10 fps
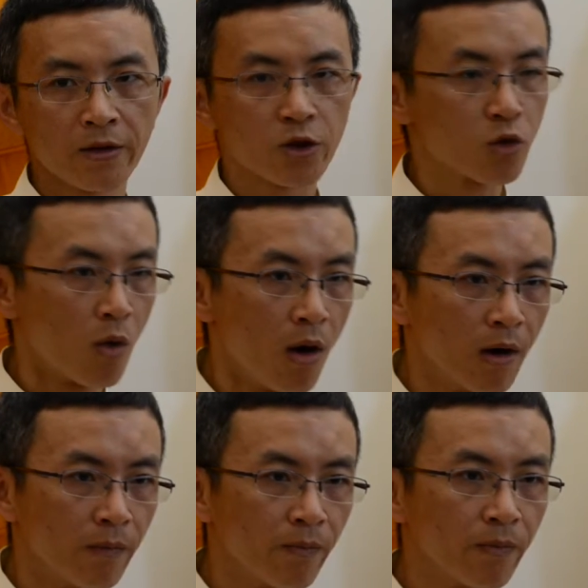
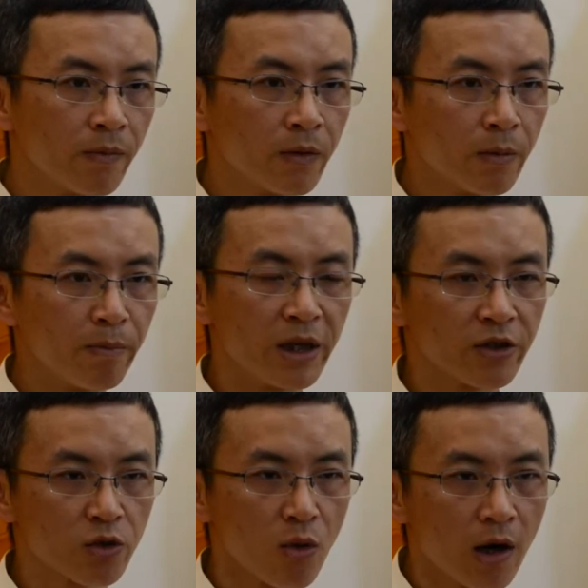strong, be
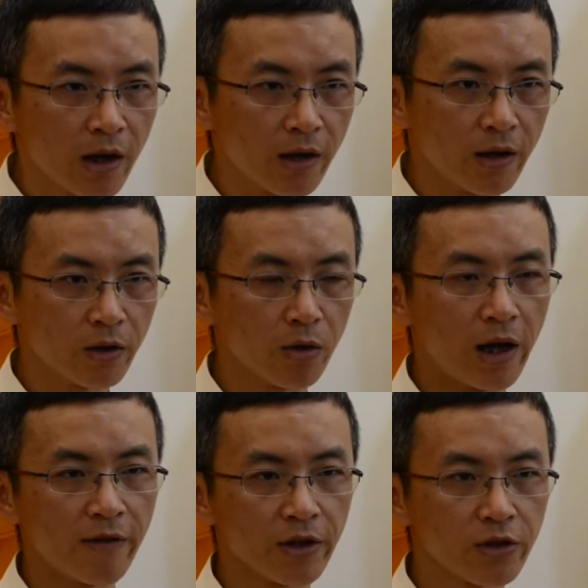stronger, to
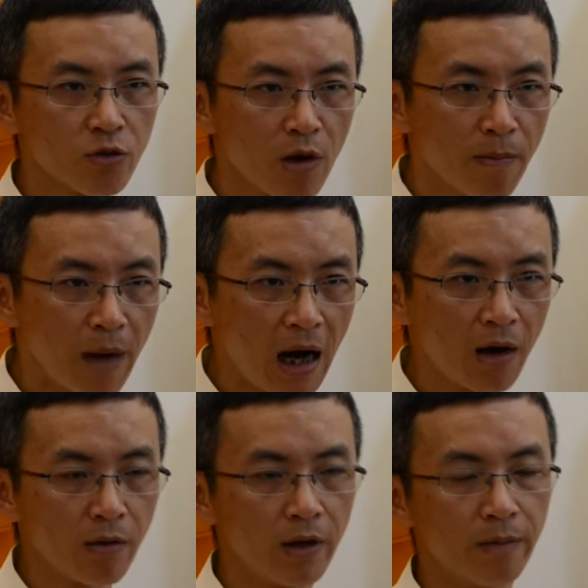have a strong
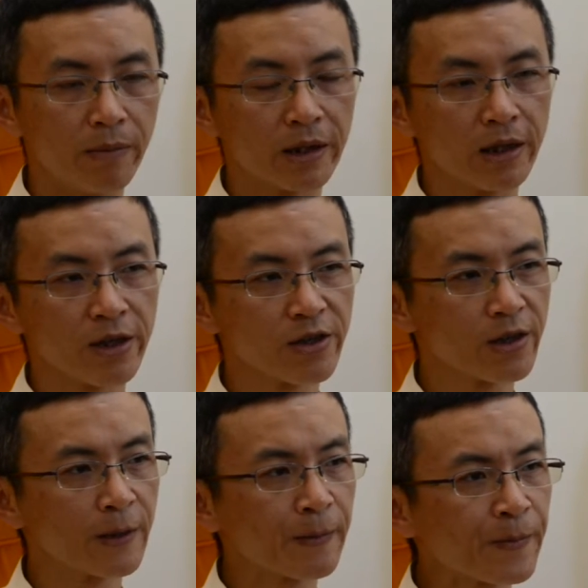power
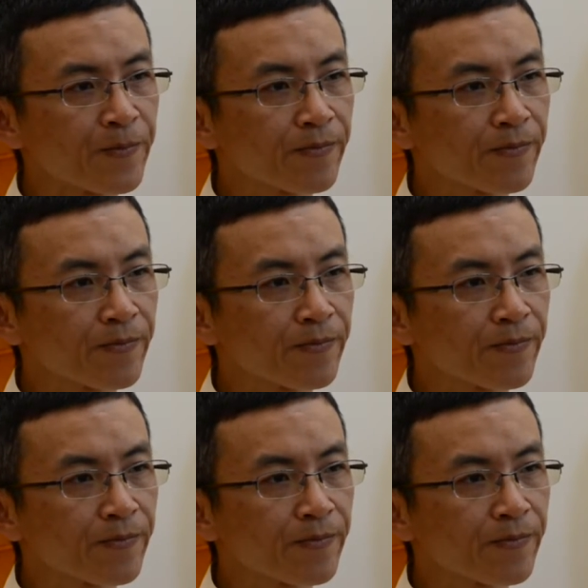because